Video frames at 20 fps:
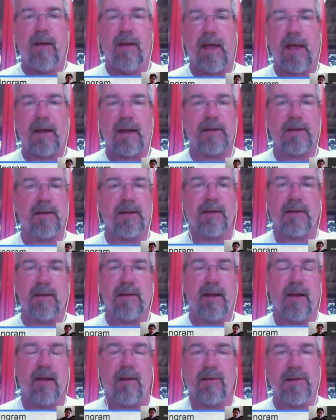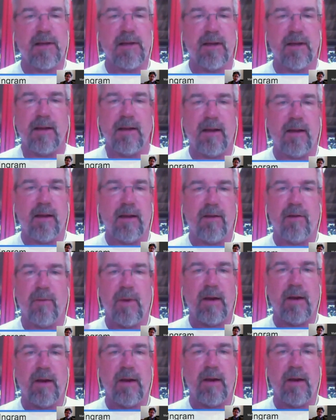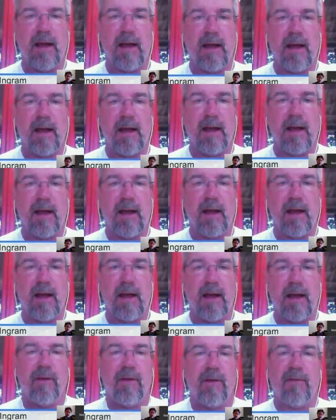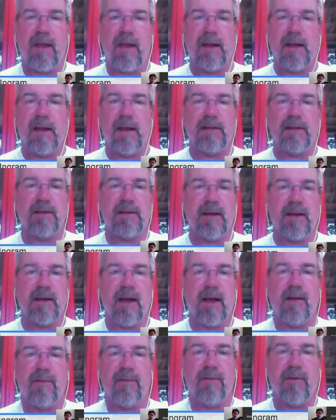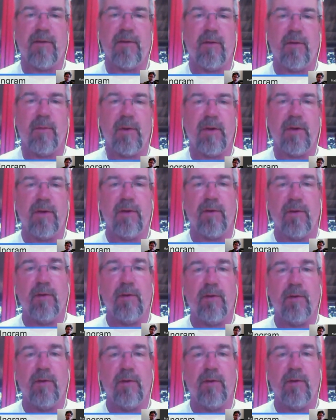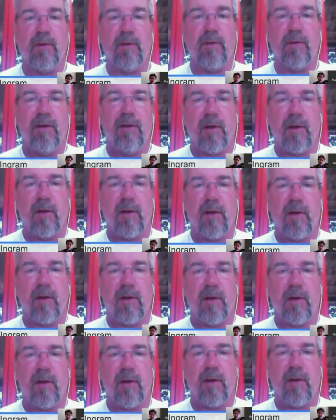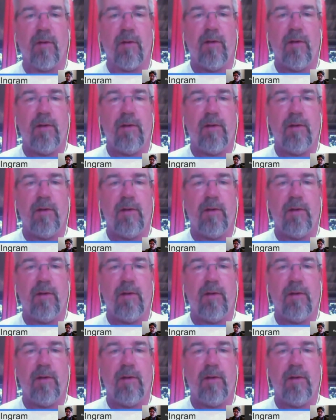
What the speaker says: access to LTE, or you may not have the fanciest iPhone, but you do have a portable,